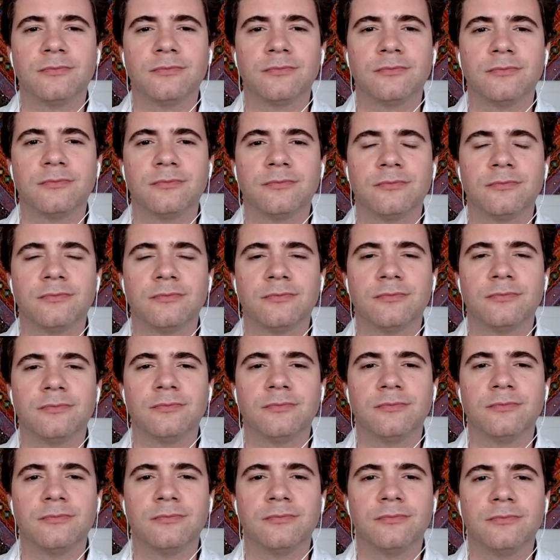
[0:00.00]

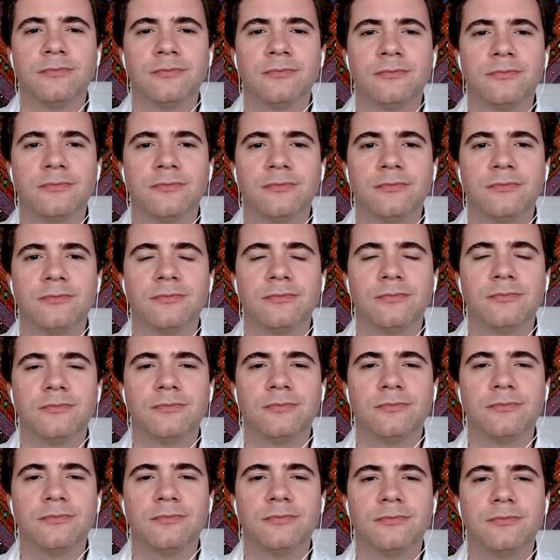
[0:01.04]

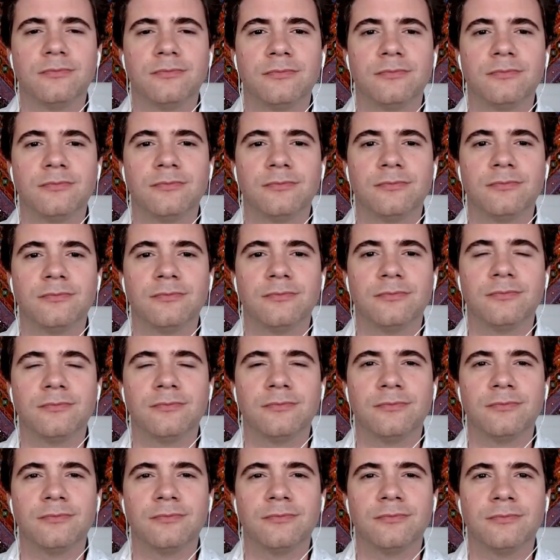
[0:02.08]

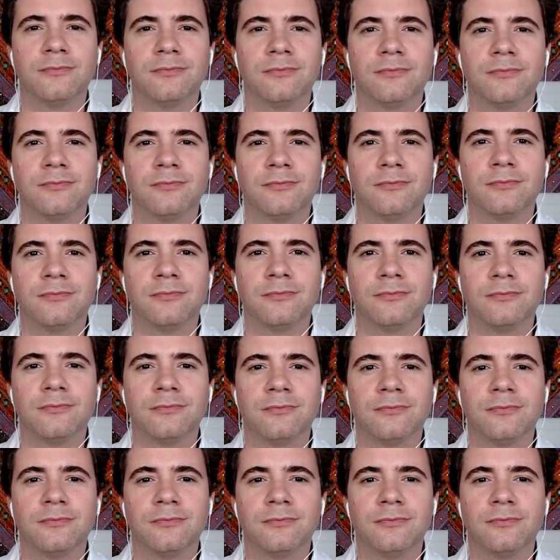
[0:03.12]

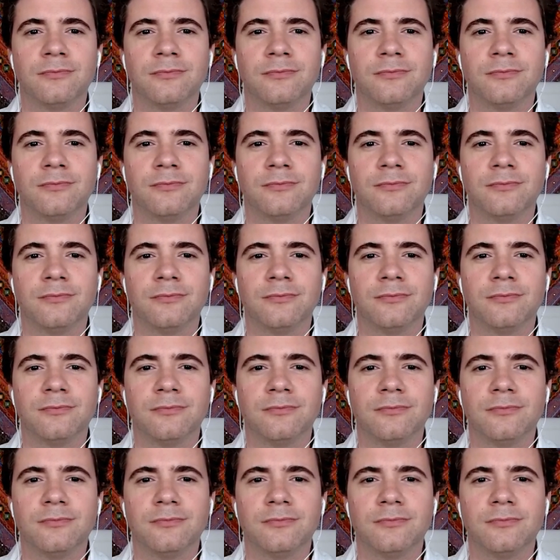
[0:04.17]

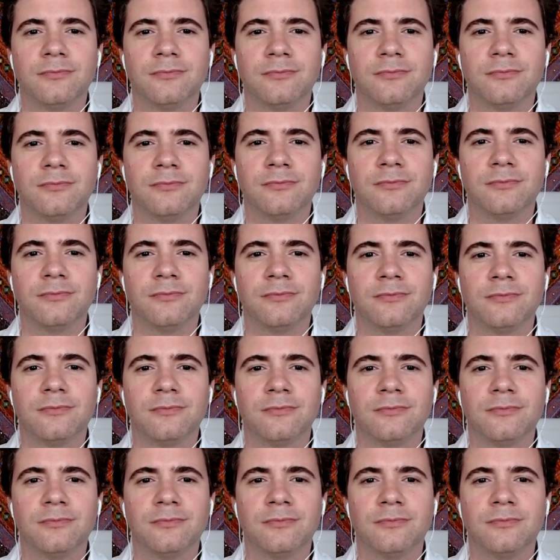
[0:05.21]

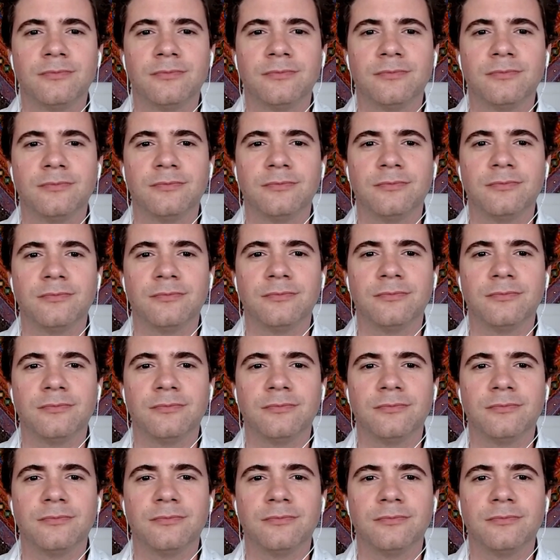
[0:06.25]
(silent)